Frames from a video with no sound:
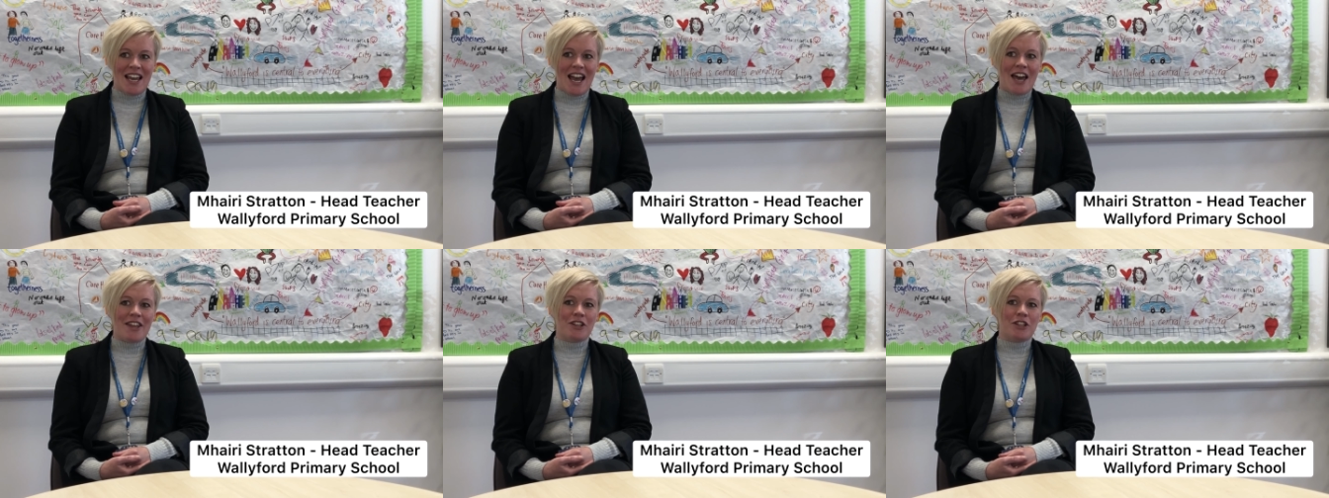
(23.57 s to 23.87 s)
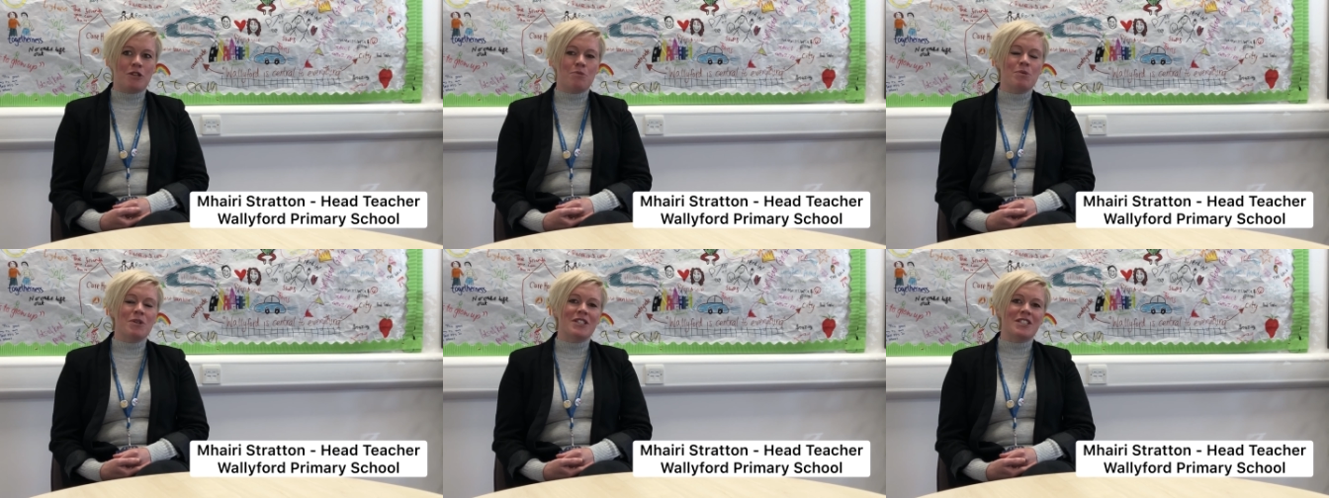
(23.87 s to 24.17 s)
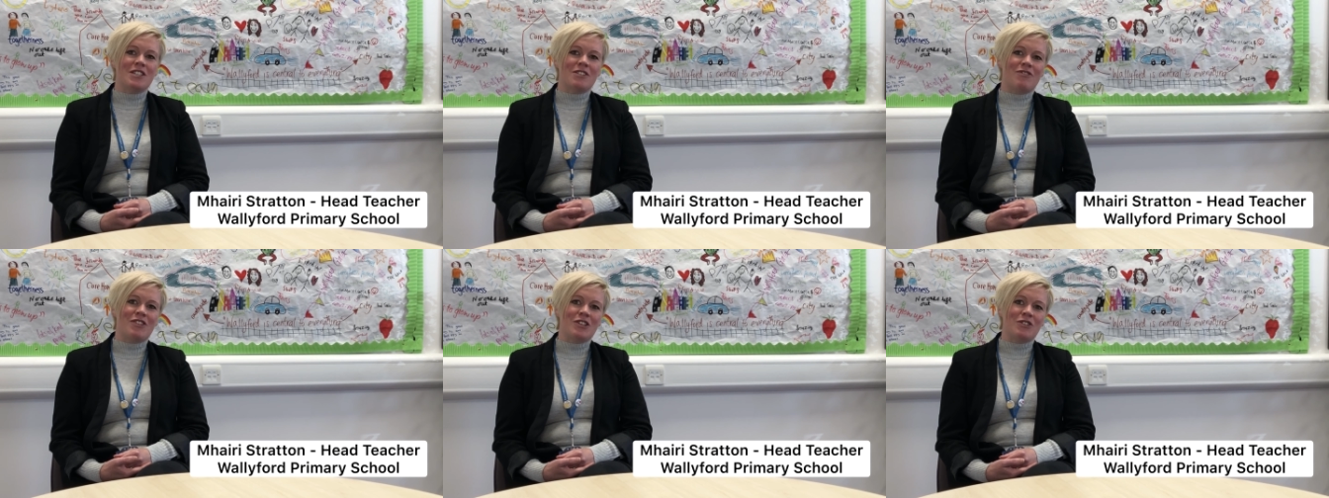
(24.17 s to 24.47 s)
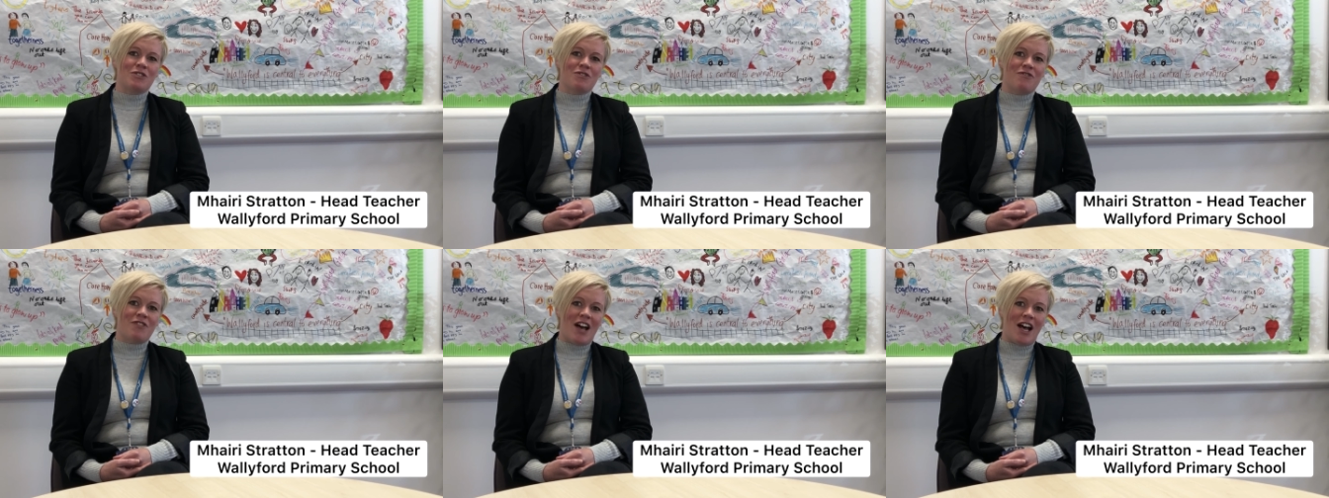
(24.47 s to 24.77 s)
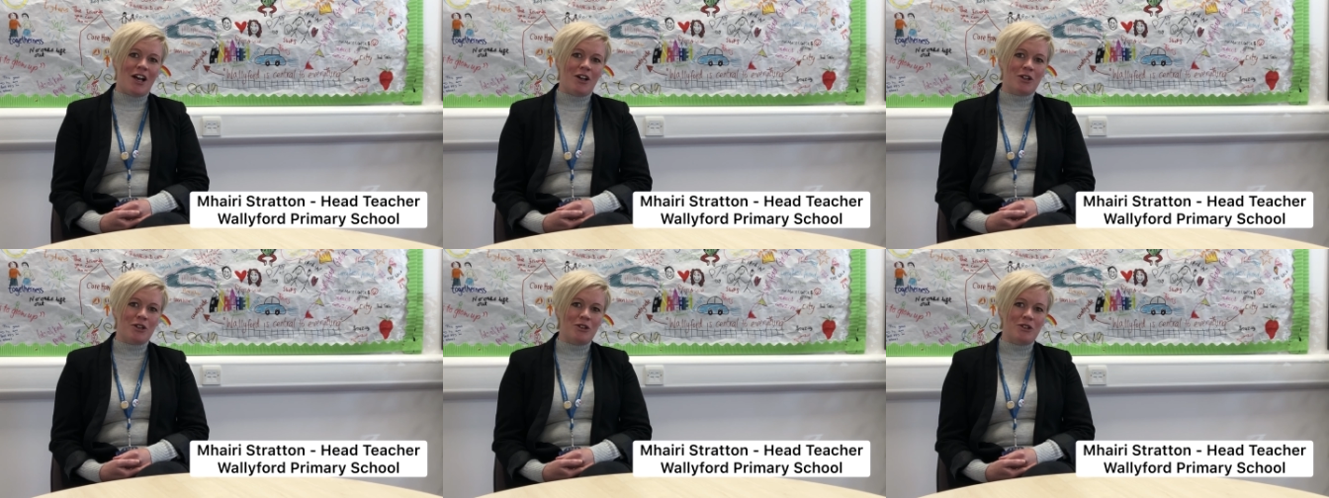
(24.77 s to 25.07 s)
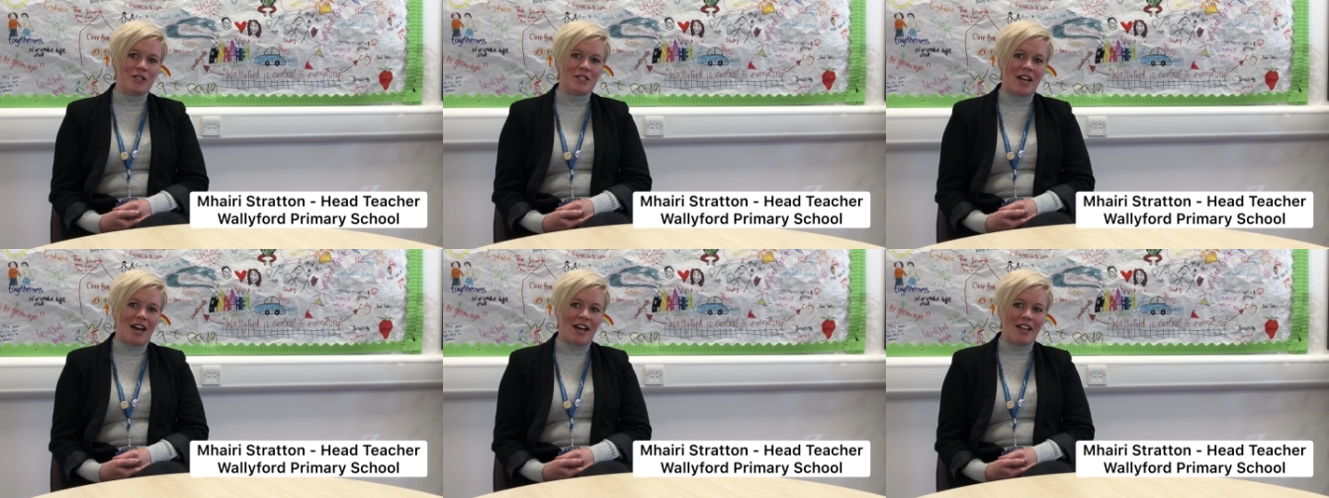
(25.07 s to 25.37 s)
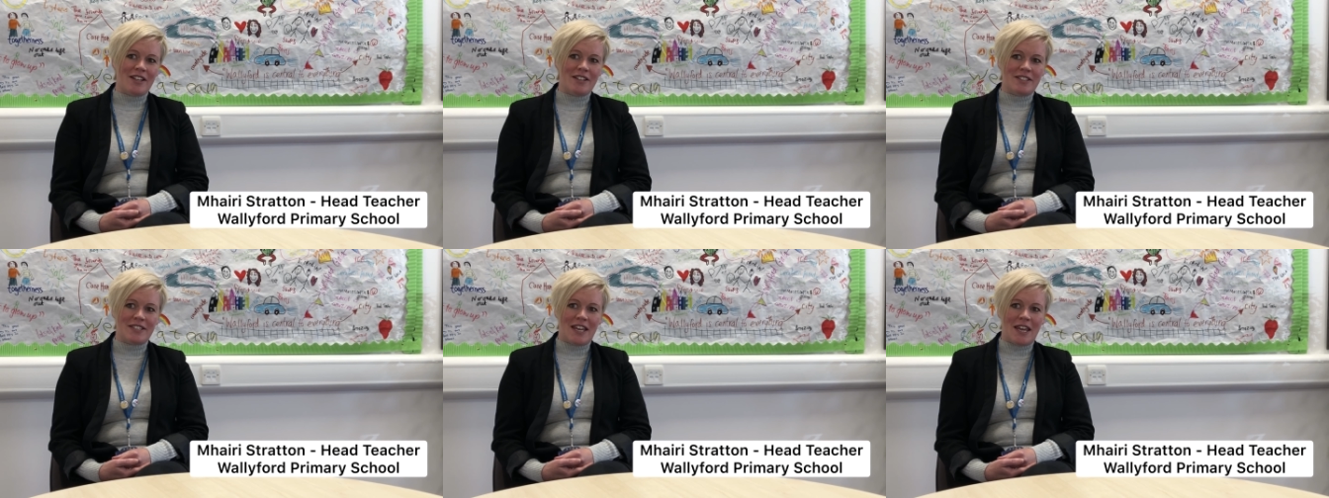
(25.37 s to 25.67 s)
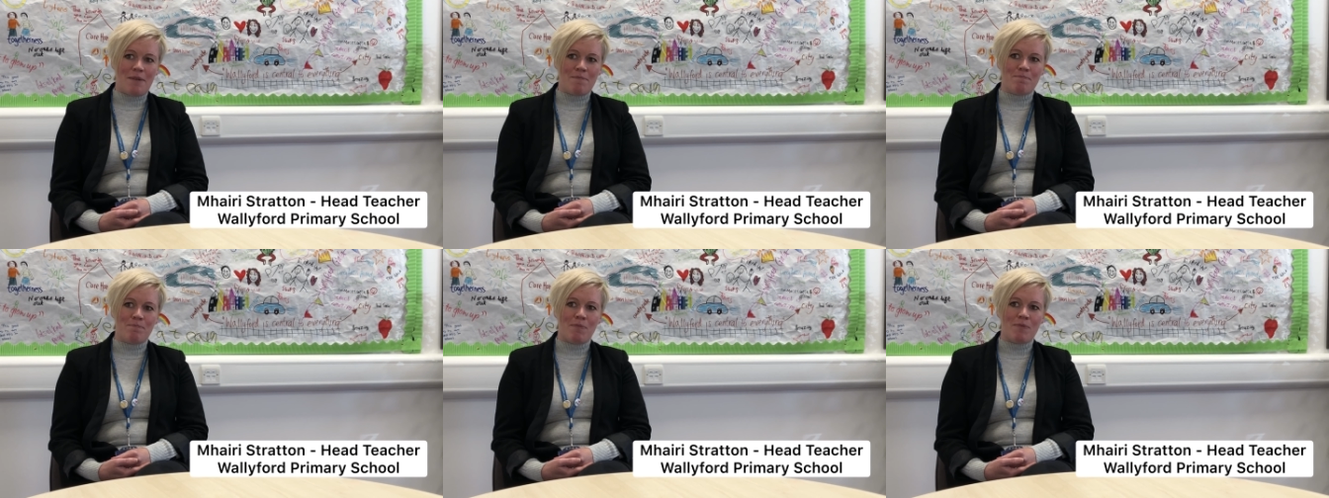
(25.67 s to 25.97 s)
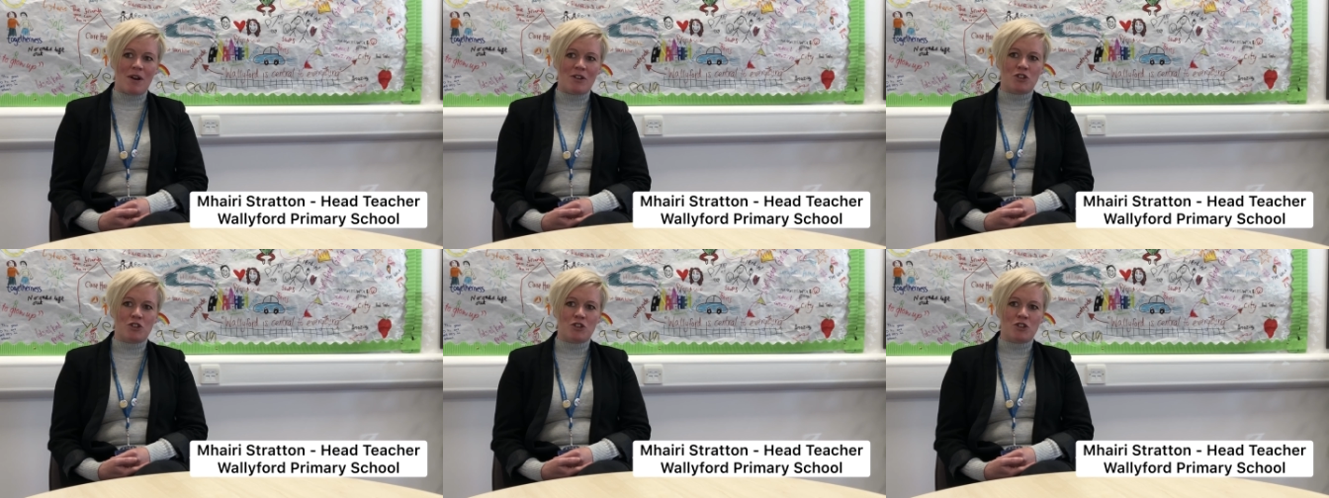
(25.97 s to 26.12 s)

and the community feels valued and um,